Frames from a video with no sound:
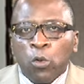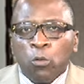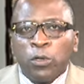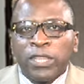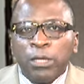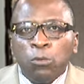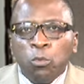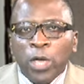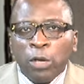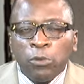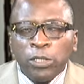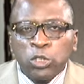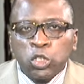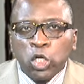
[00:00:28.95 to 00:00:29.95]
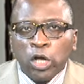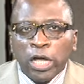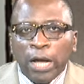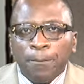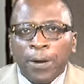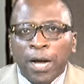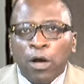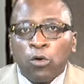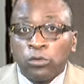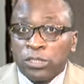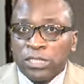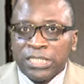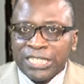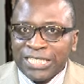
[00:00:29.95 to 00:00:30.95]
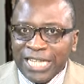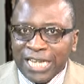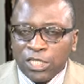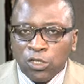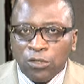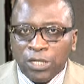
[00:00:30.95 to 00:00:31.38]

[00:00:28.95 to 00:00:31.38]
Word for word: With him, we are going to talk about the sector,